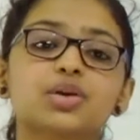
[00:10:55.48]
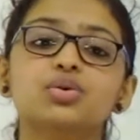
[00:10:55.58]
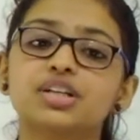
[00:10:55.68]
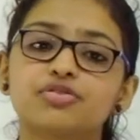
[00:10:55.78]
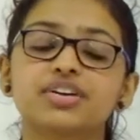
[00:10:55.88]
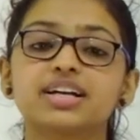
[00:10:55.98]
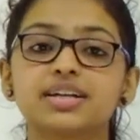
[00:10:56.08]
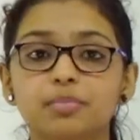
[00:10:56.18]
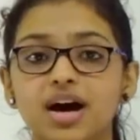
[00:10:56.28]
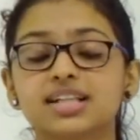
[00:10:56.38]
own different
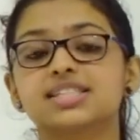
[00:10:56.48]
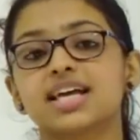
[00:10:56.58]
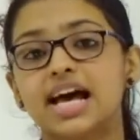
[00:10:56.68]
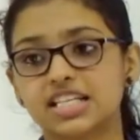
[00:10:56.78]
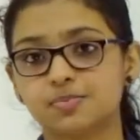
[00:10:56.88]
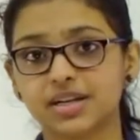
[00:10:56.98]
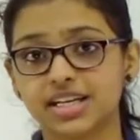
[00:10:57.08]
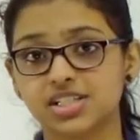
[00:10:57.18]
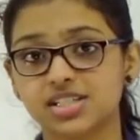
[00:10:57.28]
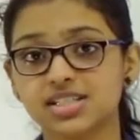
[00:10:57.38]
demands and
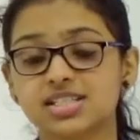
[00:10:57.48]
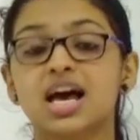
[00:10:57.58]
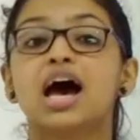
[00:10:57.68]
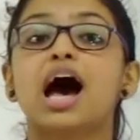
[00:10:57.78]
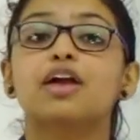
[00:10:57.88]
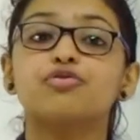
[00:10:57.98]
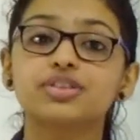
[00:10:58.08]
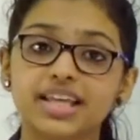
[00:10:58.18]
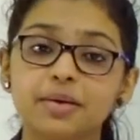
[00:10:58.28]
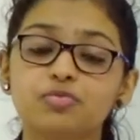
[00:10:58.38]
aspirations, and for
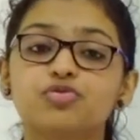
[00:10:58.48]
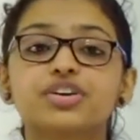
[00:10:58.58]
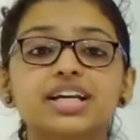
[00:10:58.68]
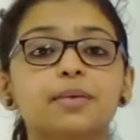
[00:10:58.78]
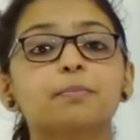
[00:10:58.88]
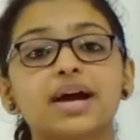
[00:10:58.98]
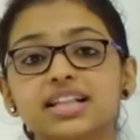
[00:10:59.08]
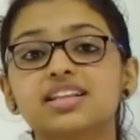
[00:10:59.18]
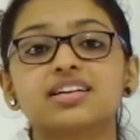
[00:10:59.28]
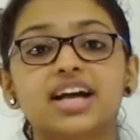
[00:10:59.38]
them freedom
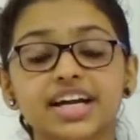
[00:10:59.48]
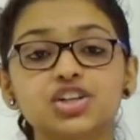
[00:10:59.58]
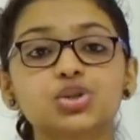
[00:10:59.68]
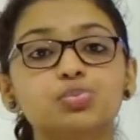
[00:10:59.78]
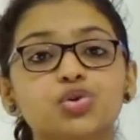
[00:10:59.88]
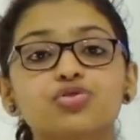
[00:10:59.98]
meant the right to move